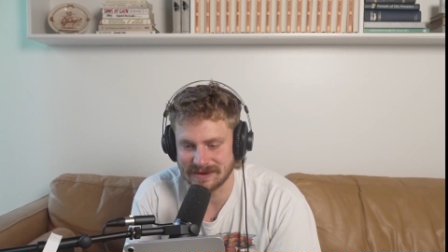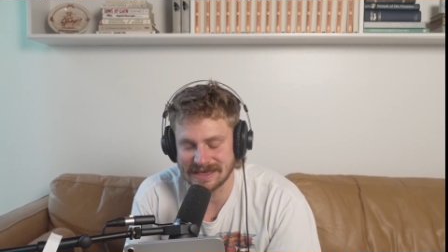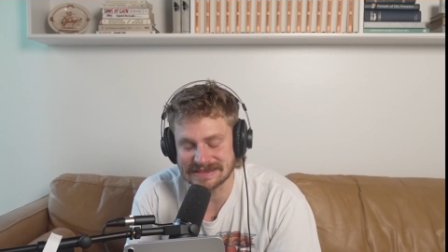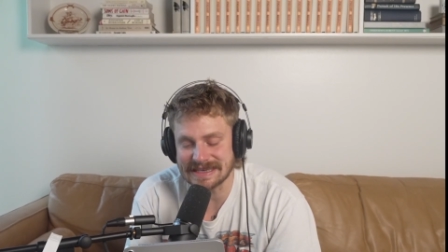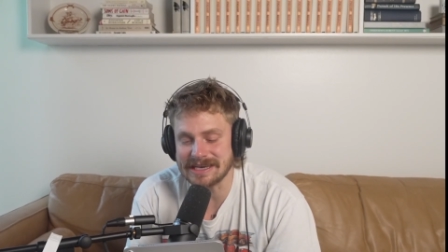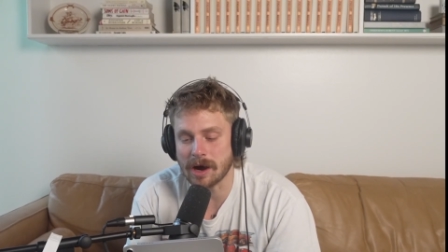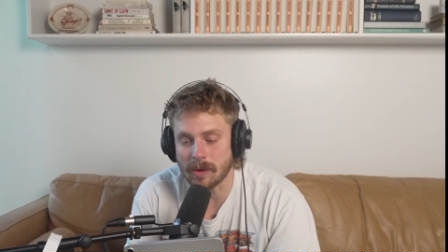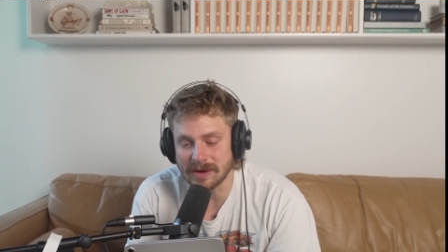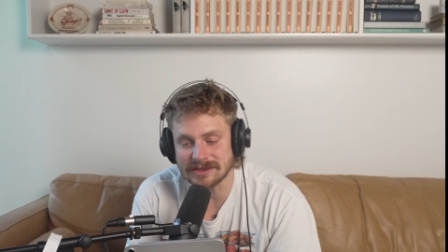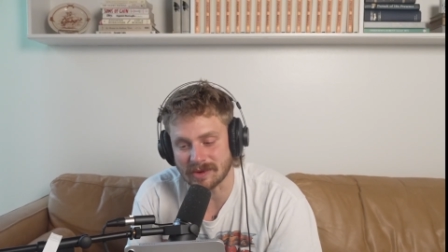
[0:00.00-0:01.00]
He said he
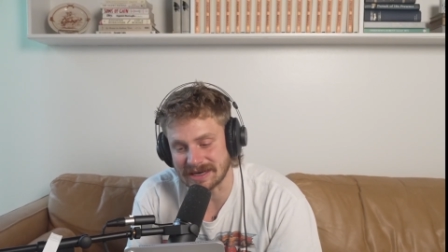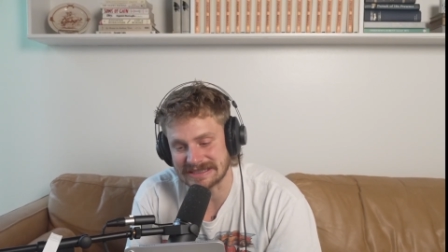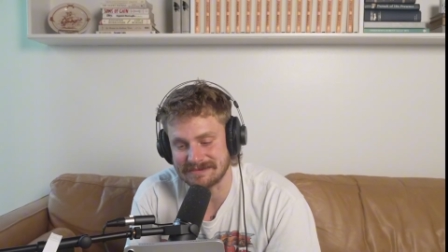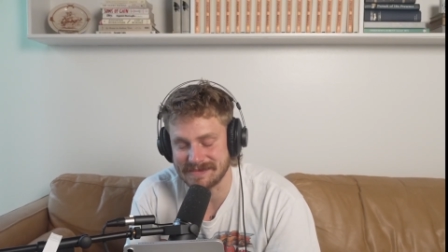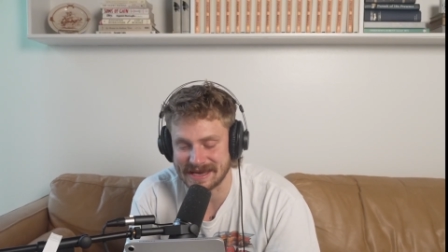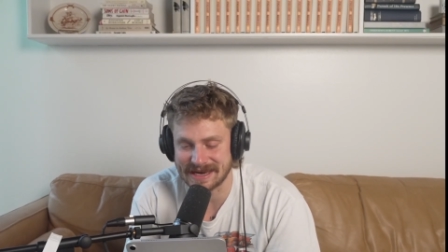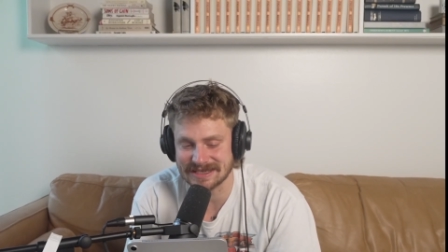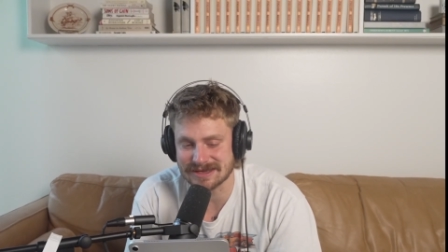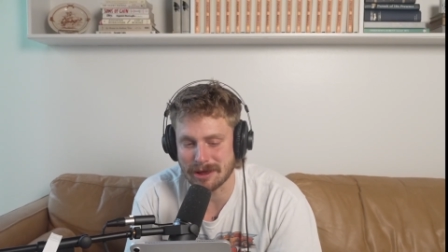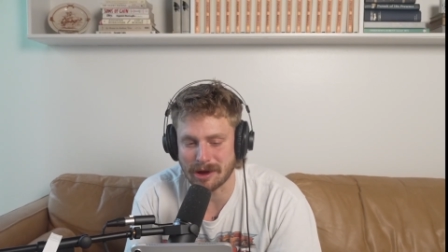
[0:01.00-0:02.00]
always wanted to meet
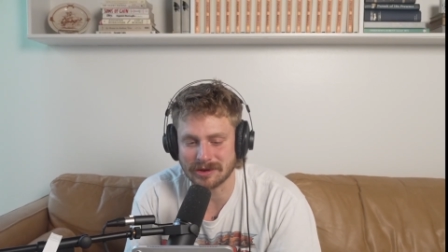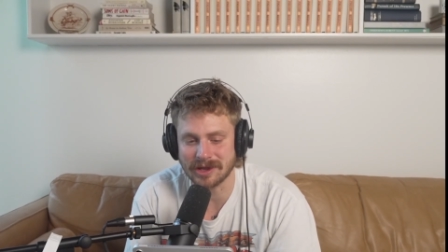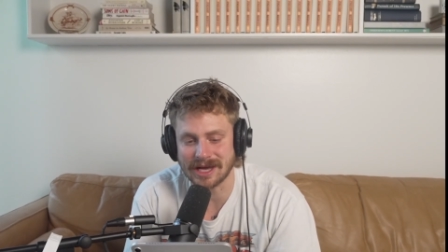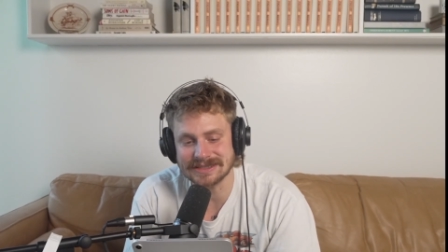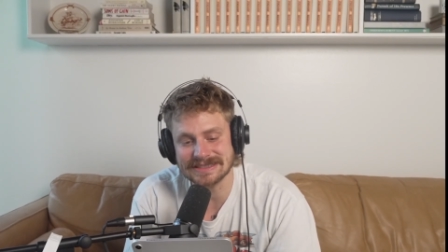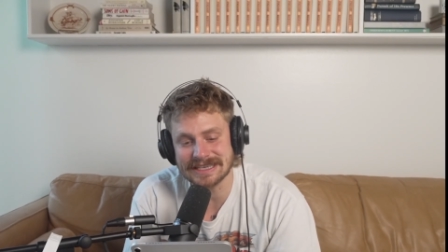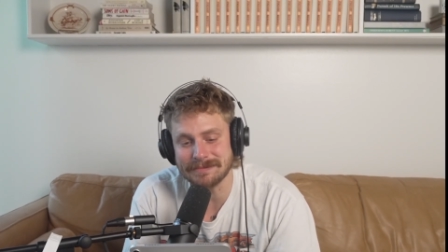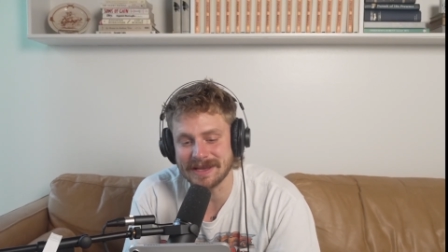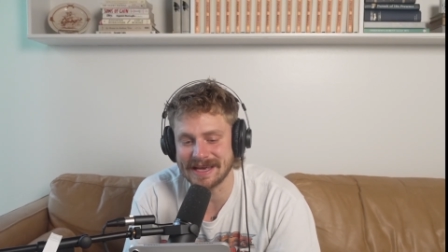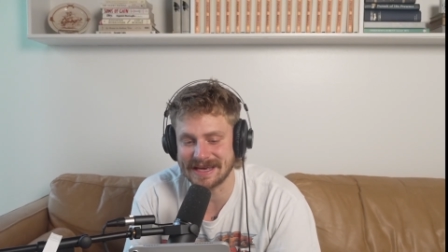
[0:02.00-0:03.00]
his long-lost
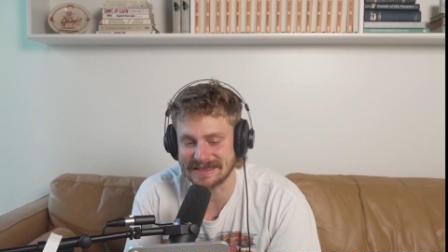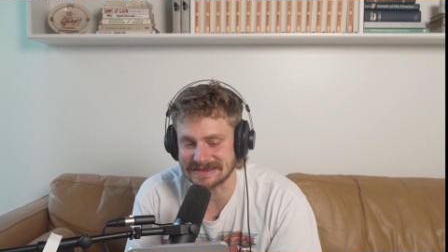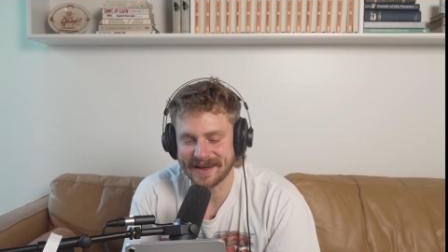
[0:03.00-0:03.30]
siblings.